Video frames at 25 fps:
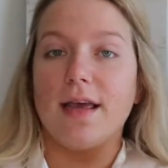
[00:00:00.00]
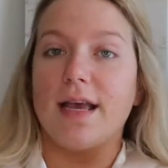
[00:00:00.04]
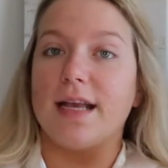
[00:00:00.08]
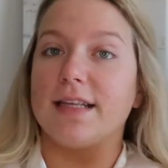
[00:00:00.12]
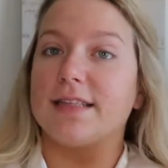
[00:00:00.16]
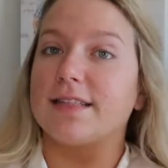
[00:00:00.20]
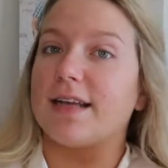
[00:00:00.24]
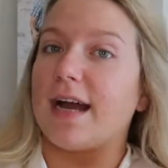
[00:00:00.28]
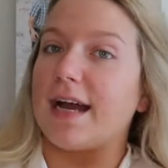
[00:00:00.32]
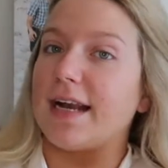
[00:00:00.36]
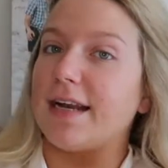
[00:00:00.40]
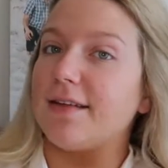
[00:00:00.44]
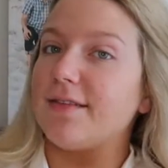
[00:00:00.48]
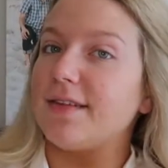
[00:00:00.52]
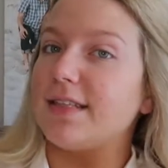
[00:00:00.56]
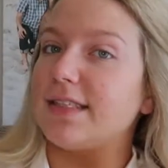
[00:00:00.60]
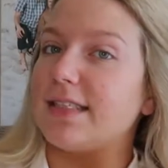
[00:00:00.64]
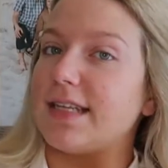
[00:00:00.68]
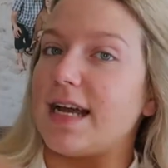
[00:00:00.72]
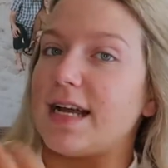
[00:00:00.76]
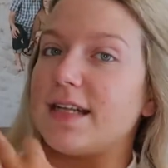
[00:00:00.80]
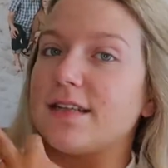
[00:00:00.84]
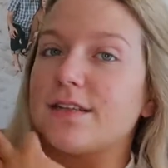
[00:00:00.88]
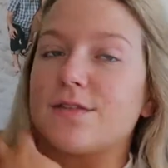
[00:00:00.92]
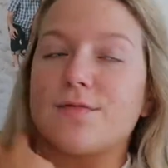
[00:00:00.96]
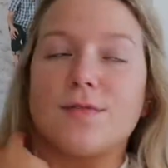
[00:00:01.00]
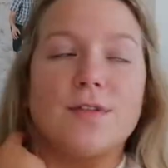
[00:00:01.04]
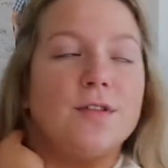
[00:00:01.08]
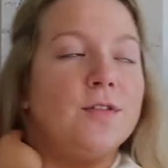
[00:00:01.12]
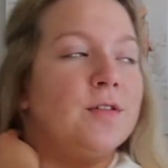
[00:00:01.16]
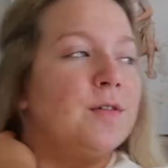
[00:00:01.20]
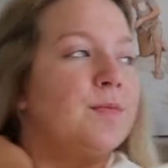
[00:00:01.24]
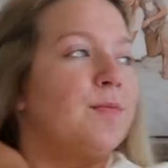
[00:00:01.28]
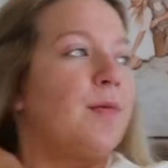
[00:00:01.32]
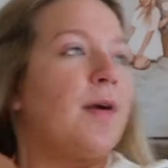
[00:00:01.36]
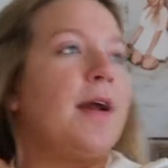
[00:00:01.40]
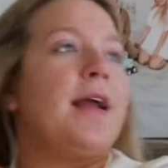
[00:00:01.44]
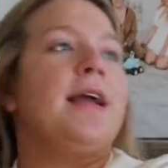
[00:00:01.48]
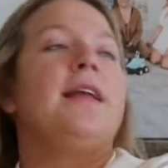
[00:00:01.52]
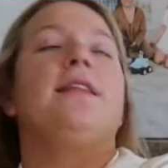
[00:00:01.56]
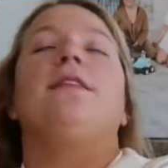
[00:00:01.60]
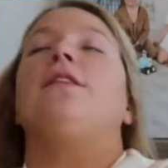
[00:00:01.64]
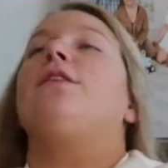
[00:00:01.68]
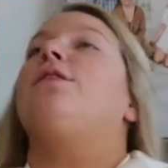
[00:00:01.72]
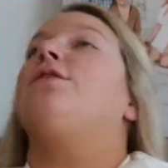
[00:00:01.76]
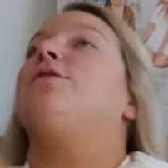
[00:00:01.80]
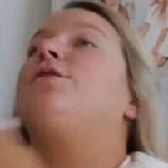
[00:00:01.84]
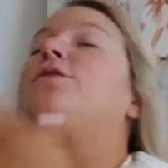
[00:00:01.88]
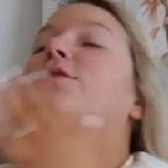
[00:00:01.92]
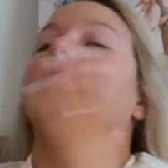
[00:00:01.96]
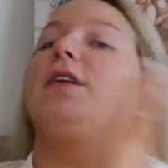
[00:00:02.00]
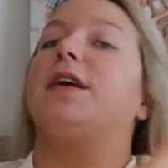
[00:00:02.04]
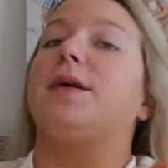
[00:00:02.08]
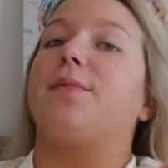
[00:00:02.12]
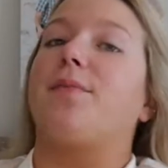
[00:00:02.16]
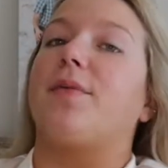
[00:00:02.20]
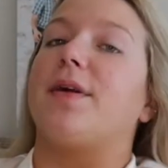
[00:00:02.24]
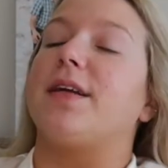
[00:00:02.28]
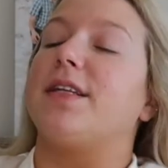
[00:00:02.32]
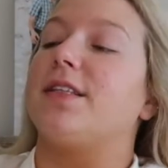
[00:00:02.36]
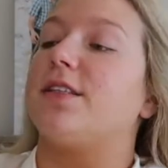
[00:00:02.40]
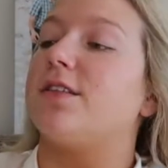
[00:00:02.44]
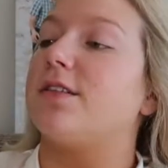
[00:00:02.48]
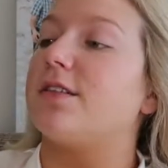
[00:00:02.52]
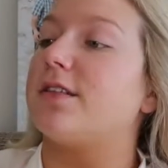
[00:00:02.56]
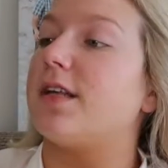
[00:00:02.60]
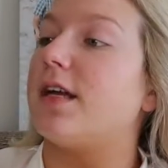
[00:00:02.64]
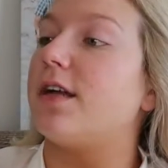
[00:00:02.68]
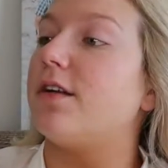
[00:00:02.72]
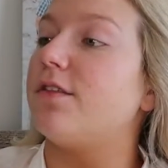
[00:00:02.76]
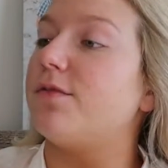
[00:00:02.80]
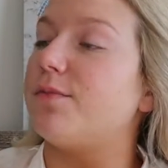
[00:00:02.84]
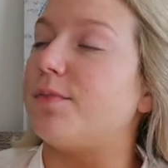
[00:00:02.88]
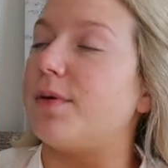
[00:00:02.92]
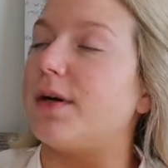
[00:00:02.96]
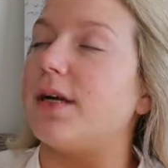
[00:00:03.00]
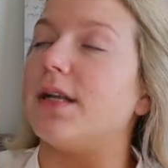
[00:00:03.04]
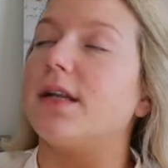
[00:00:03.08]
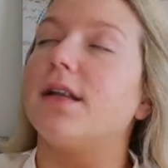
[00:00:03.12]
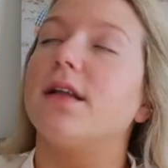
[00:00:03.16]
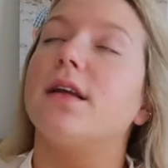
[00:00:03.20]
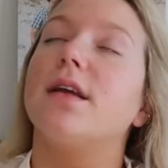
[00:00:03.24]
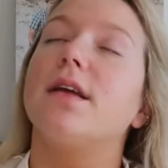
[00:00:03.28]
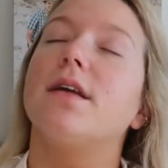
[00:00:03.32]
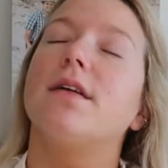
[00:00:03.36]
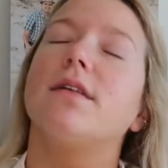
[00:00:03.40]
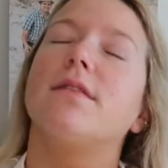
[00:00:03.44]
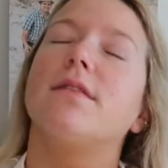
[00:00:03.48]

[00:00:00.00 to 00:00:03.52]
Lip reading: It's kind of intense when you spray it though, so like brace yourself, but